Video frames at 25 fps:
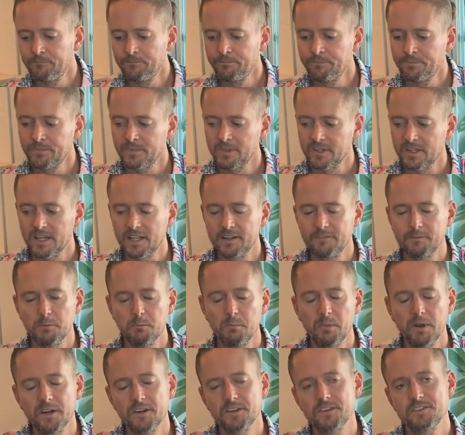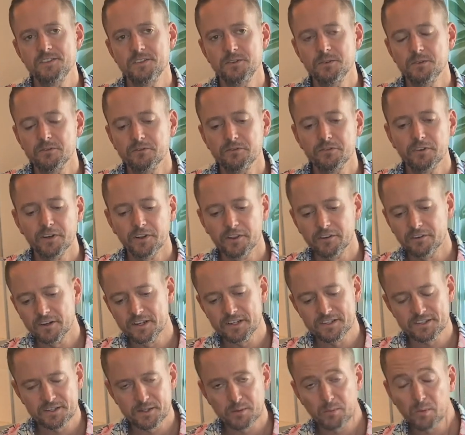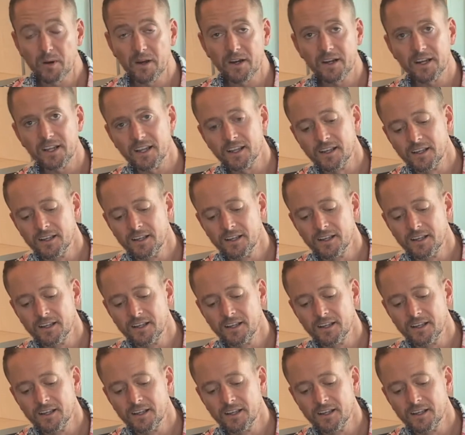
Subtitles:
It kind of embarrassed you in front of the rest of the party.